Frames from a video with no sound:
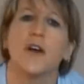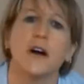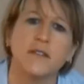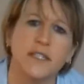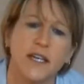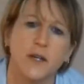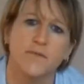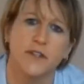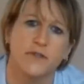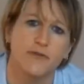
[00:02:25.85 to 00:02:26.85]
you can't see an
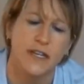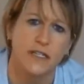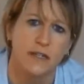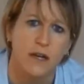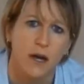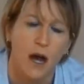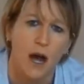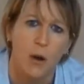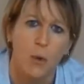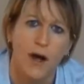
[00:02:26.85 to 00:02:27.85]
obvious reason
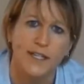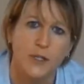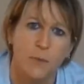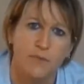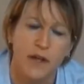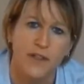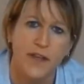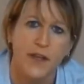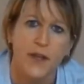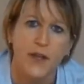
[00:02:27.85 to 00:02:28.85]
why it's not
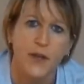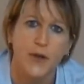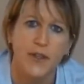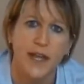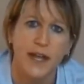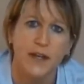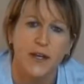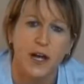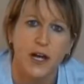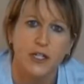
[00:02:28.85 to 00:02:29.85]
breathing, you can then
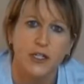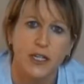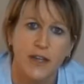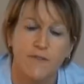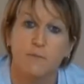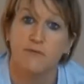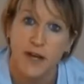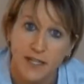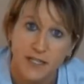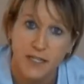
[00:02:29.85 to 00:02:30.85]
give
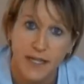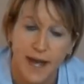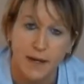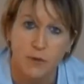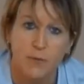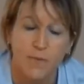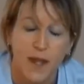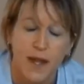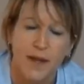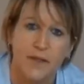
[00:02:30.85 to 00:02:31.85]
breaths to the animal.
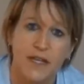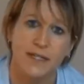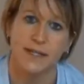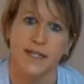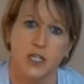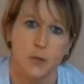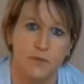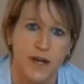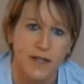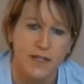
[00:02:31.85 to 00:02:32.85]
Now, these initial
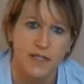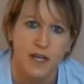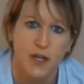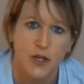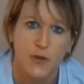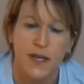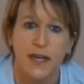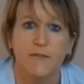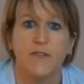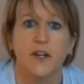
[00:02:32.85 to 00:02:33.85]
breaths you
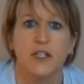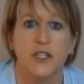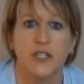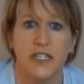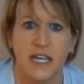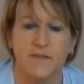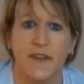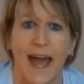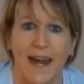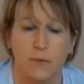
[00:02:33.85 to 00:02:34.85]
give to see if
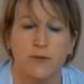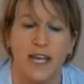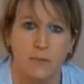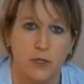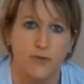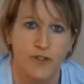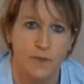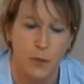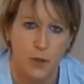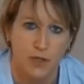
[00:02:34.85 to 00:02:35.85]
the animal's able to
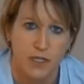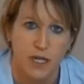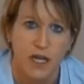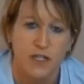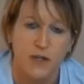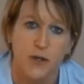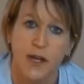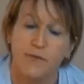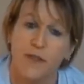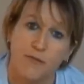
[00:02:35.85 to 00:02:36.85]
respond. So you
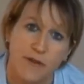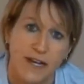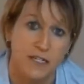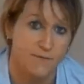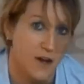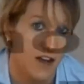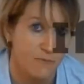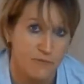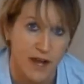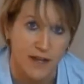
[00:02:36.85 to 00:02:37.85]
give 3 to
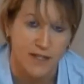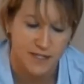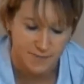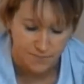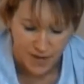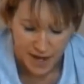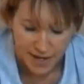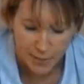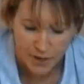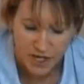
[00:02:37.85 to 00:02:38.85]
5 breaths.
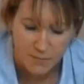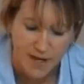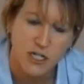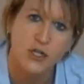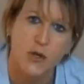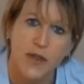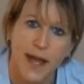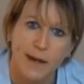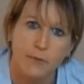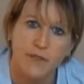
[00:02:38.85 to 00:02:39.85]
Now, we're going to make sure that the
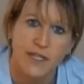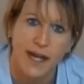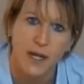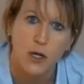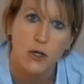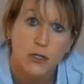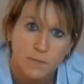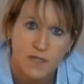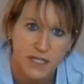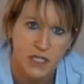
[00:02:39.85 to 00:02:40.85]
animal's in a good
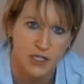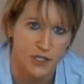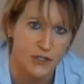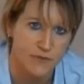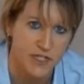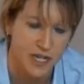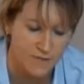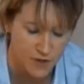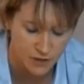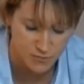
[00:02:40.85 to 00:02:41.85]
position to
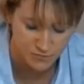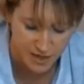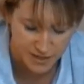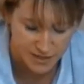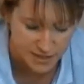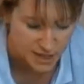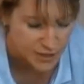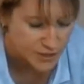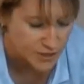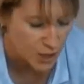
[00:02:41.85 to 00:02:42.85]
receive those
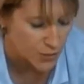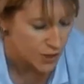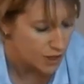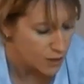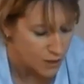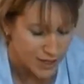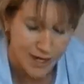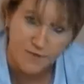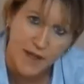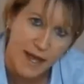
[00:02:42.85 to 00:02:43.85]
breaths. So
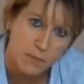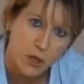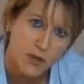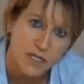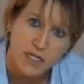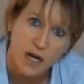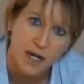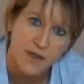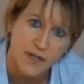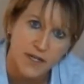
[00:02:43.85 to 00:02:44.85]
leave the animal on the
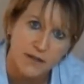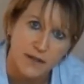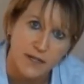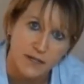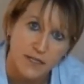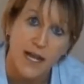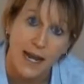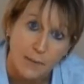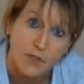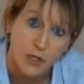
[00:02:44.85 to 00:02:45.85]
side that it has
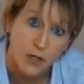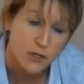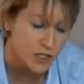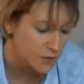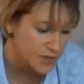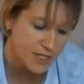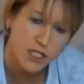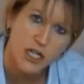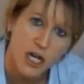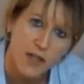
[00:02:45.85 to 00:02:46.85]
collapsed on. You don't need
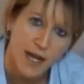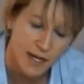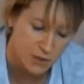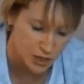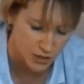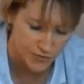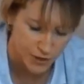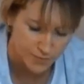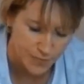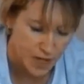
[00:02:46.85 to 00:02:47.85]
to turn the animal
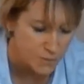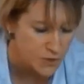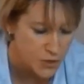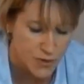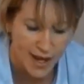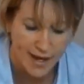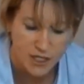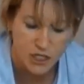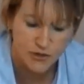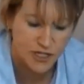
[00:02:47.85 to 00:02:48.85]
over, but you can
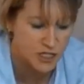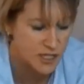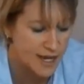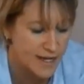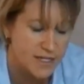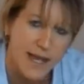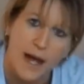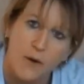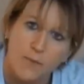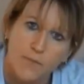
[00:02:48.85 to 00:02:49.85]
stretch the legs
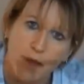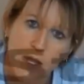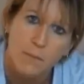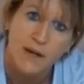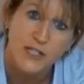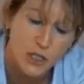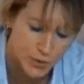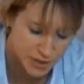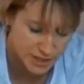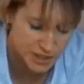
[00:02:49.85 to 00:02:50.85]
out. By
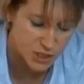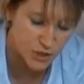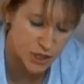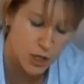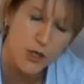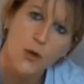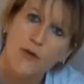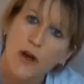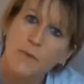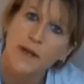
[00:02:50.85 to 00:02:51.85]
doing this,
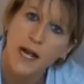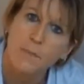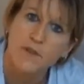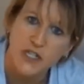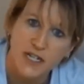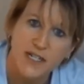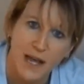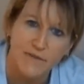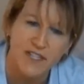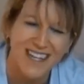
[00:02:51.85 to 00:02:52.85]
you're opening up the chest
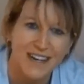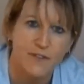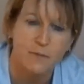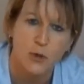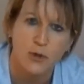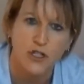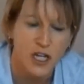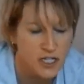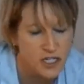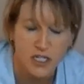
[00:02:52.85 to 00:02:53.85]
cavity even more,
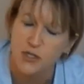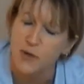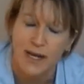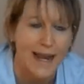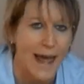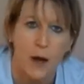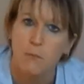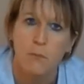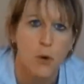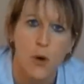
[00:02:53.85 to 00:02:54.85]
just to allow
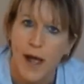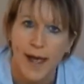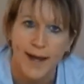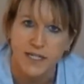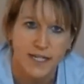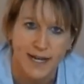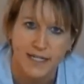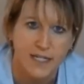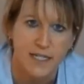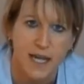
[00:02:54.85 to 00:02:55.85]
more air to
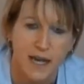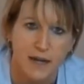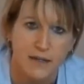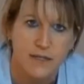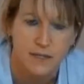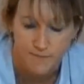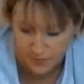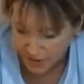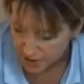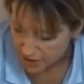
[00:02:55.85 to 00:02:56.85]
get into their lungs.
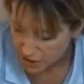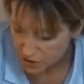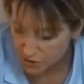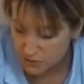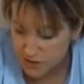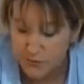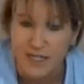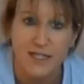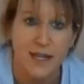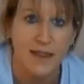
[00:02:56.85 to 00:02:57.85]
You can also
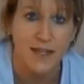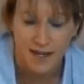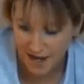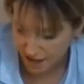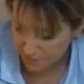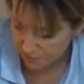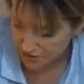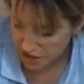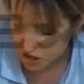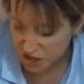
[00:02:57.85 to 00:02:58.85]
extend the neck and
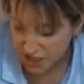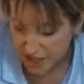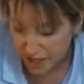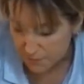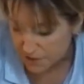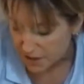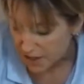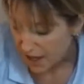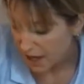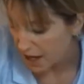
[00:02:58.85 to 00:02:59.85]
bring the chin up,
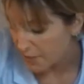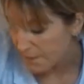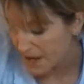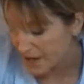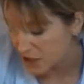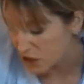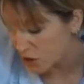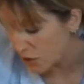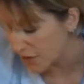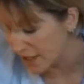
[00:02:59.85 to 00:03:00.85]
making
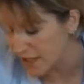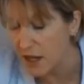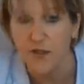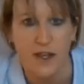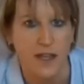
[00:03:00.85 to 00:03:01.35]
sure that there's nothing